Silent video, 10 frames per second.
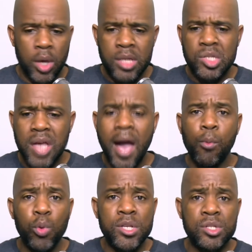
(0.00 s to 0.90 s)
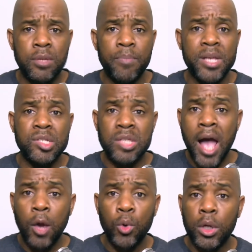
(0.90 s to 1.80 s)
End time wisdom is
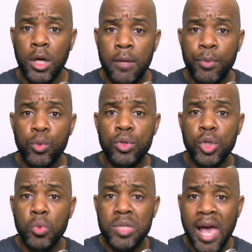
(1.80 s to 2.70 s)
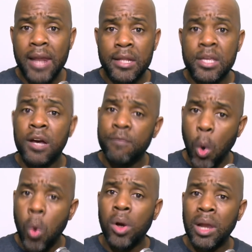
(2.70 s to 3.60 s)
not going to come through the totality of
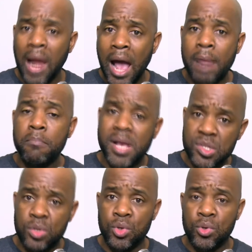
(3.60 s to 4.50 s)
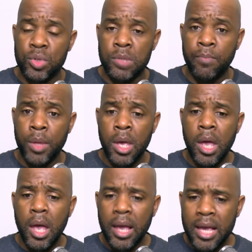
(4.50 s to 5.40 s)
online messengers.
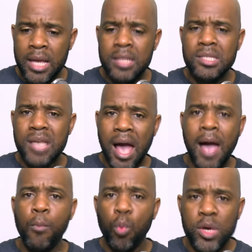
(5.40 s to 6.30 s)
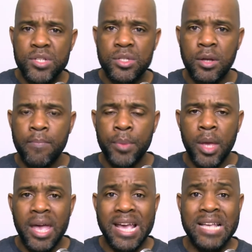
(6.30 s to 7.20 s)
End time wisdom
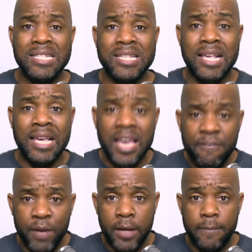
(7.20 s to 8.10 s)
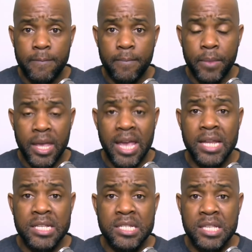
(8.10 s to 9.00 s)
is given.
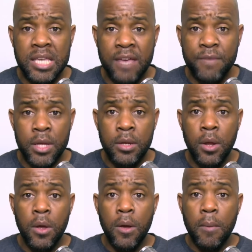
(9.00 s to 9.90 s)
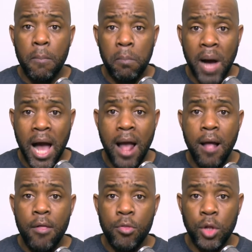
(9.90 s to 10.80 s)
It is given
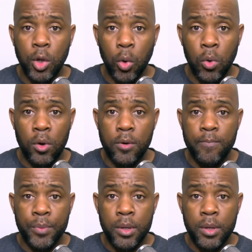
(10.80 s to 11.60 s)
by the Lord.